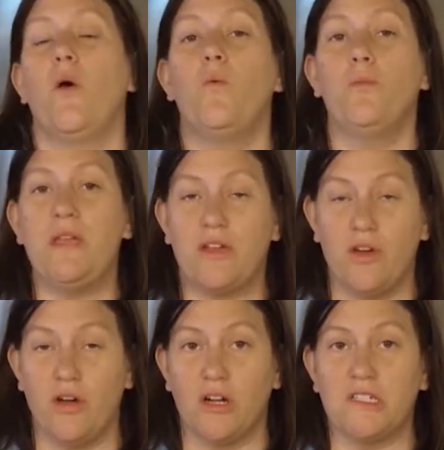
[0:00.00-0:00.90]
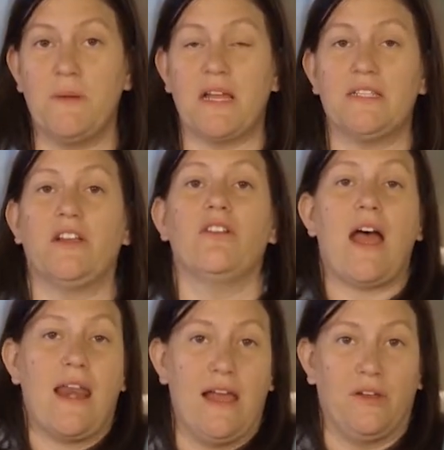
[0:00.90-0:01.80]
will be cooked because they're
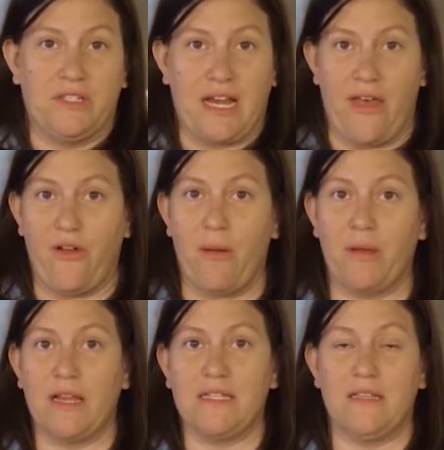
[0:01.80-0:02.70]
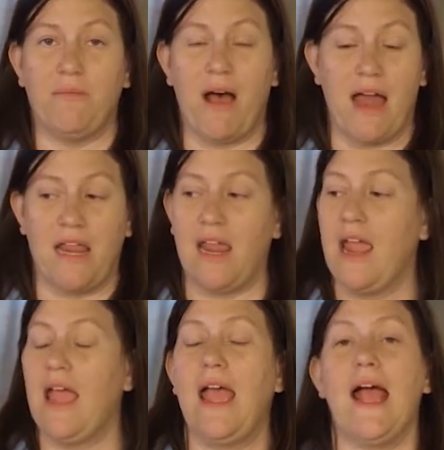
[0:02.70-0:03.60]
not held together up against the body
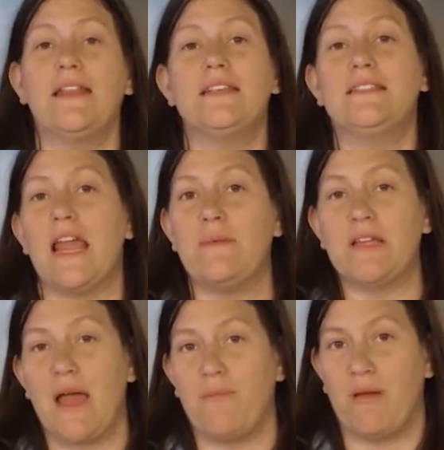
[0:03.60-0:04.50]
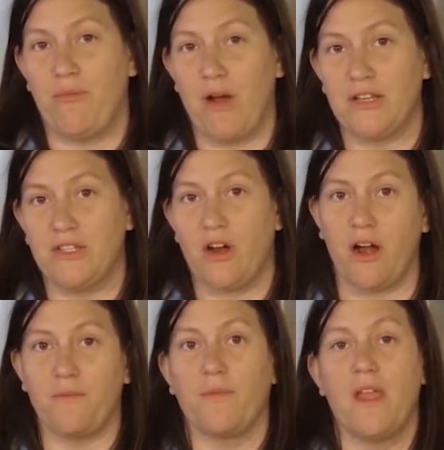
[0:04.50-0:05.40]
at the same time my breasts
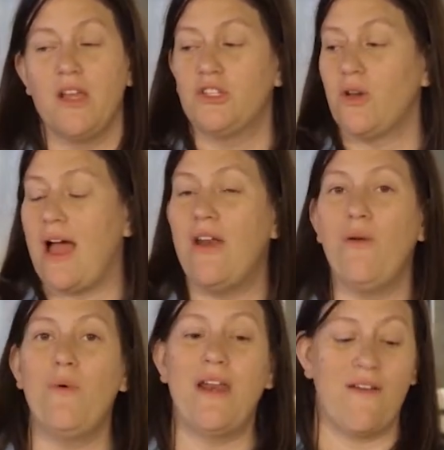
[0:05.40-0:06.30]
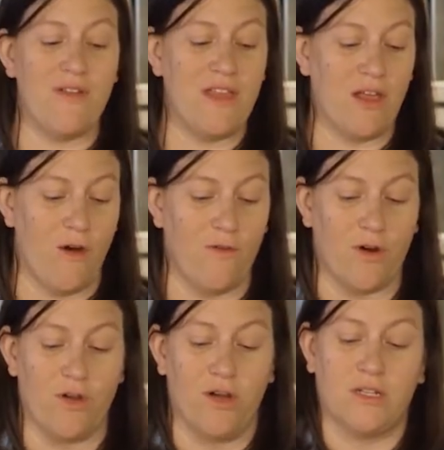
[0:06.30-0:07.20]
are. So I don't want everything
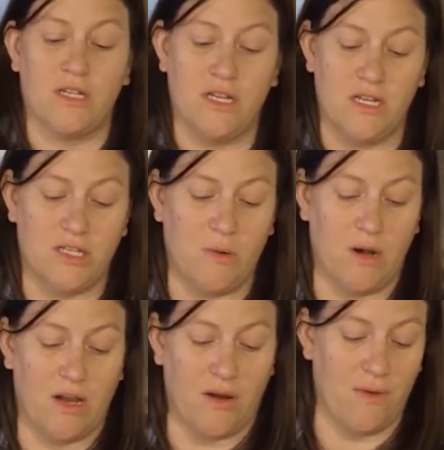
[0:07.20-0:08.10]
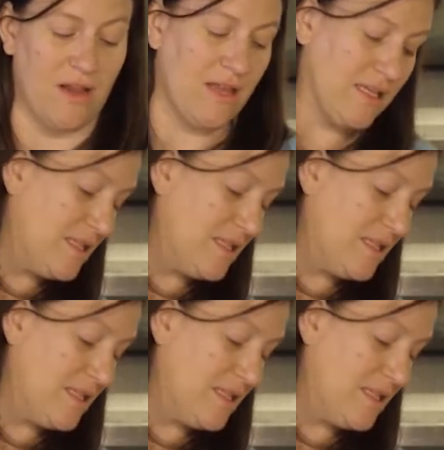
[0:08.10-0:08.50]
overcooked. So we're gonna get rid of this